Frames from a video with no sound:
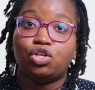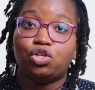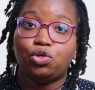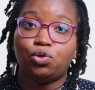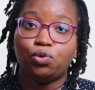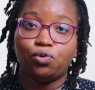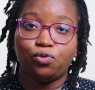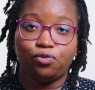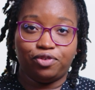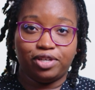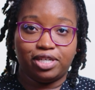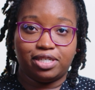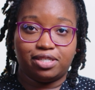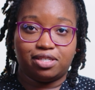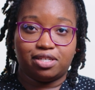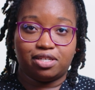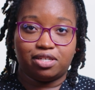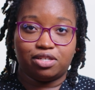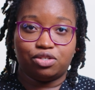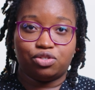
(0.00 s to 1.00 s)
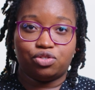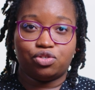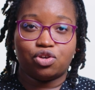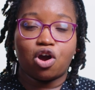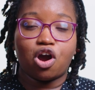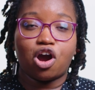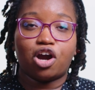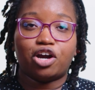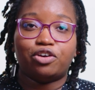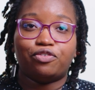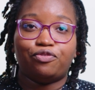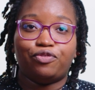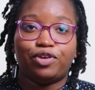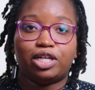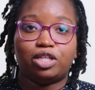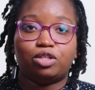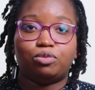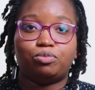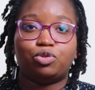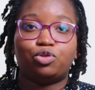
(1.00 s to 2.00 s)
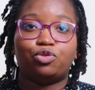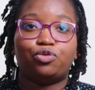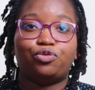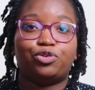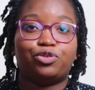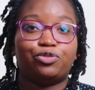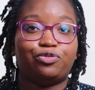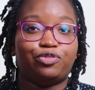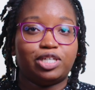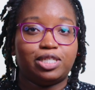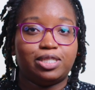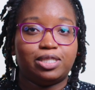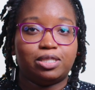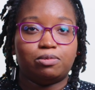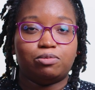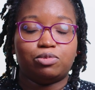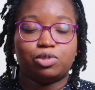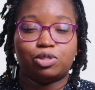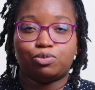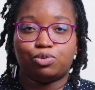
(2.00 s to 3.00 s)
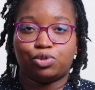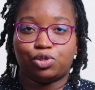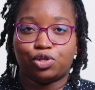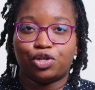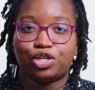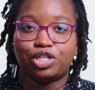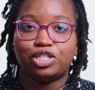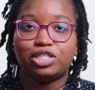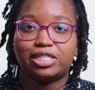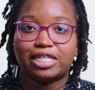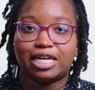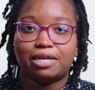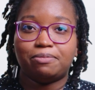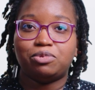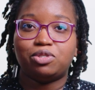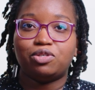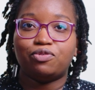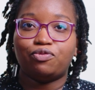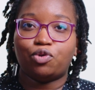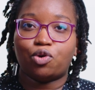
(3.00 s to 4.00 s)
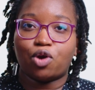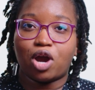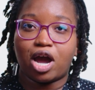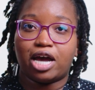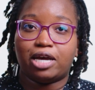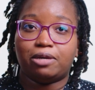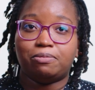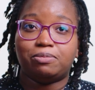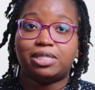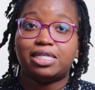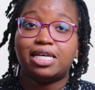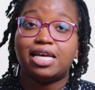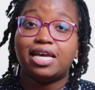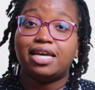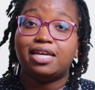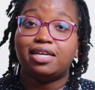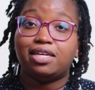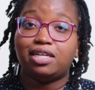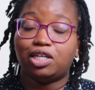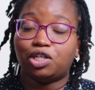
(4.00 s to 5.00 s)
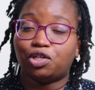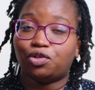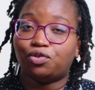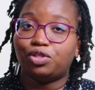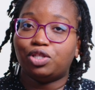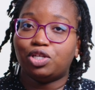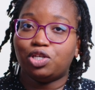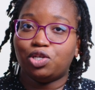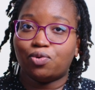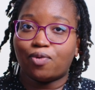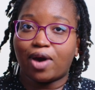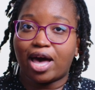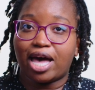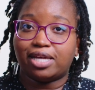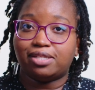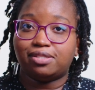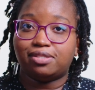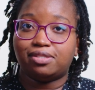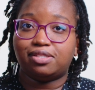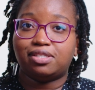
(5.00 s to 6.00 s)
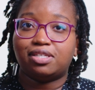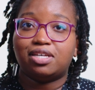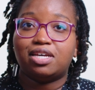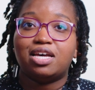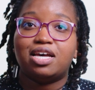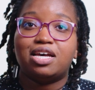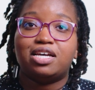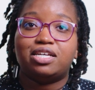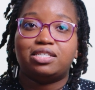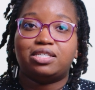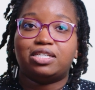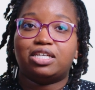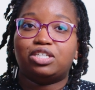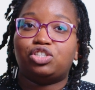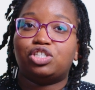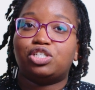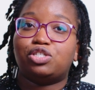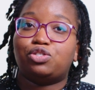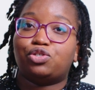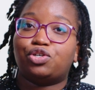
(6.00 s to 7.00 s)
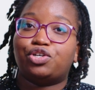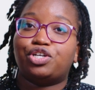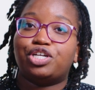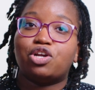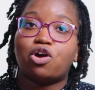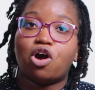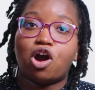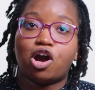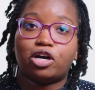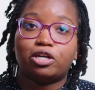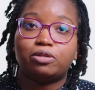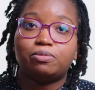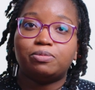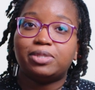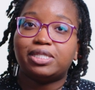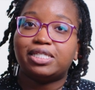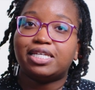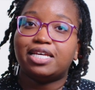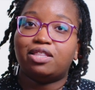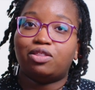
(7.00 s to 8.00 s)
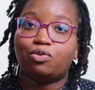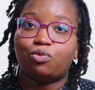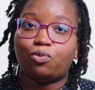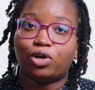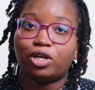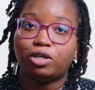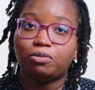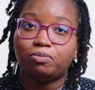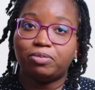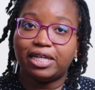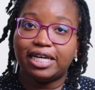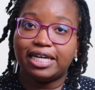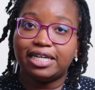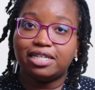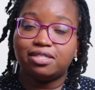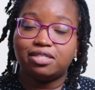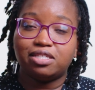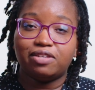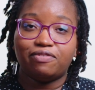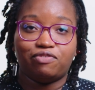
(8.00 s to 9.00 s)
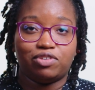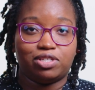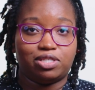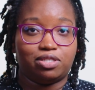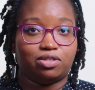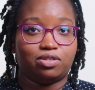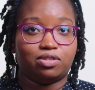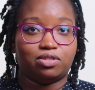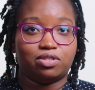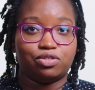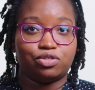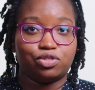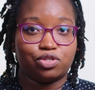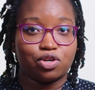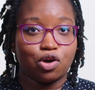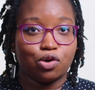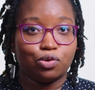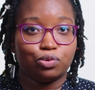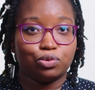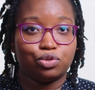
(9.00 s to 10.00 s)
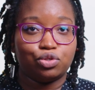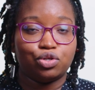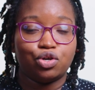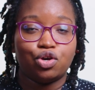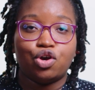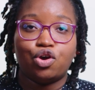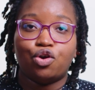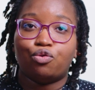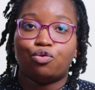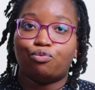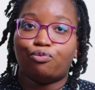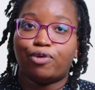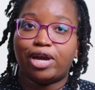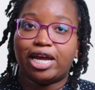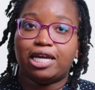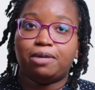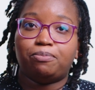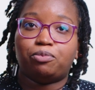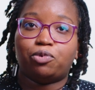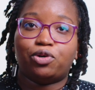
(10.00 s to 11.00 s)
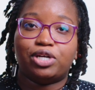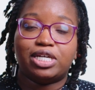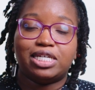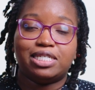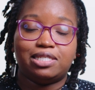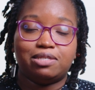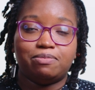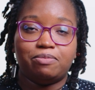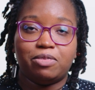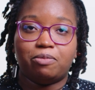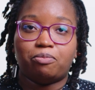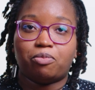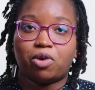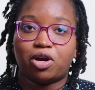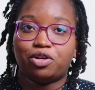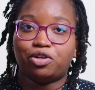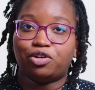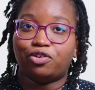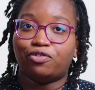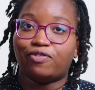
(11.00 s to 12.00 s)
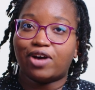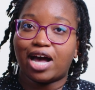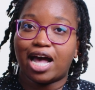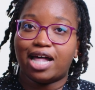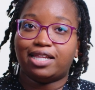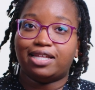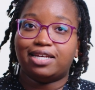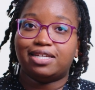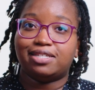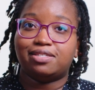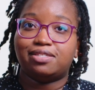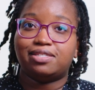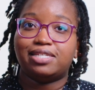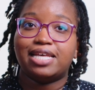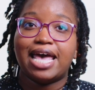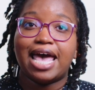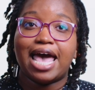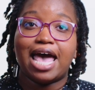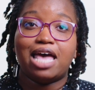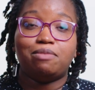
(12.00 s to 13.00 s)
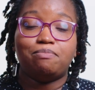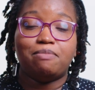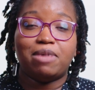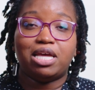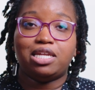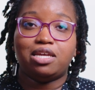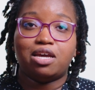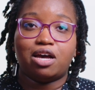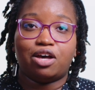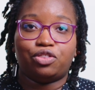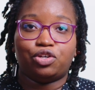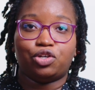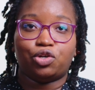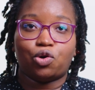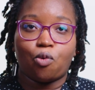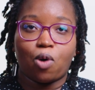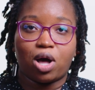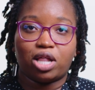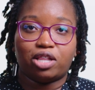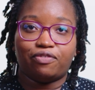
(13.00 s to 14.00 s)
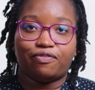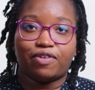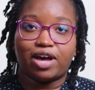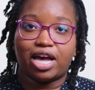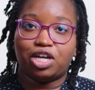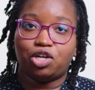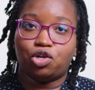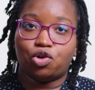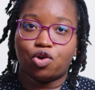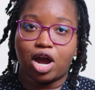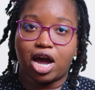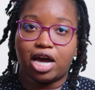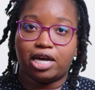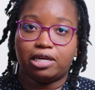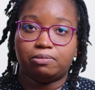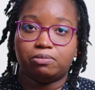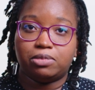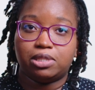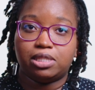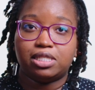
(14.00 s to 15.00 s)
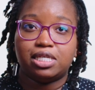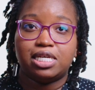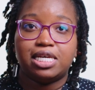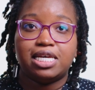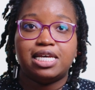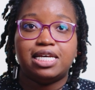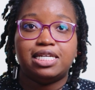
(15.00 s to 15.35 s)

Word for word: U visas are available for victims of certain types of crimes here in the U.S., such as certain harms in the workplace, physical assault, rape or intimate partner violence, and many other qualifying crimes.